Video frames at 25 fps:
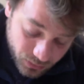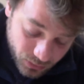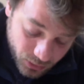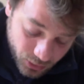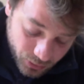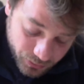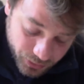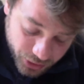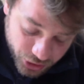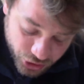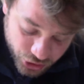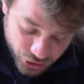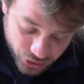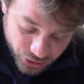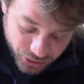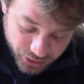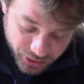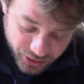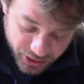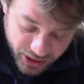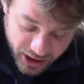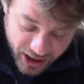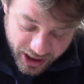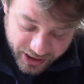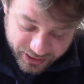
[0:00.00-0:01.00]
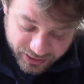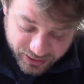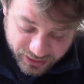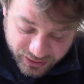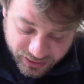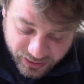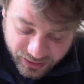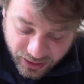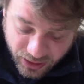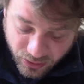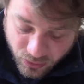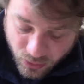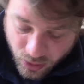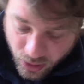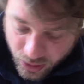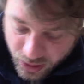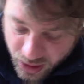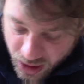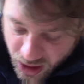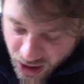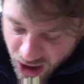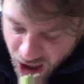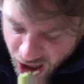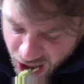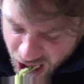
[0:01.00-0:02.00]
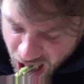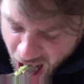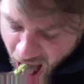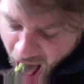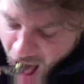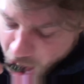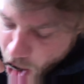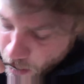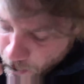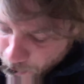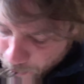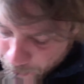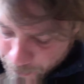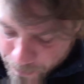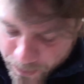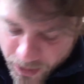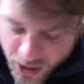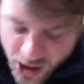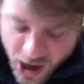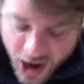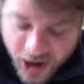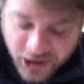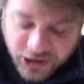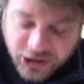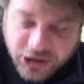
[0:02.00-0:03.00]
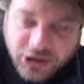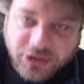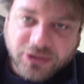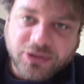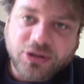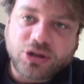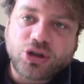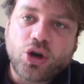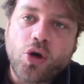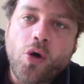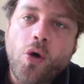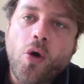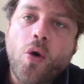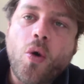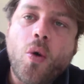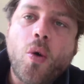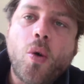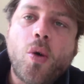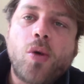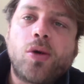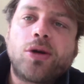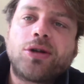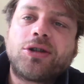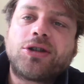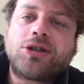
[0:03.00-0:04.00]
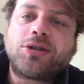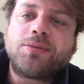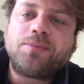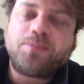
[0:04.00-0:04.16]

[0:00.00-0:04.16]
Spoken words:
which other artists are working like that. Like if you could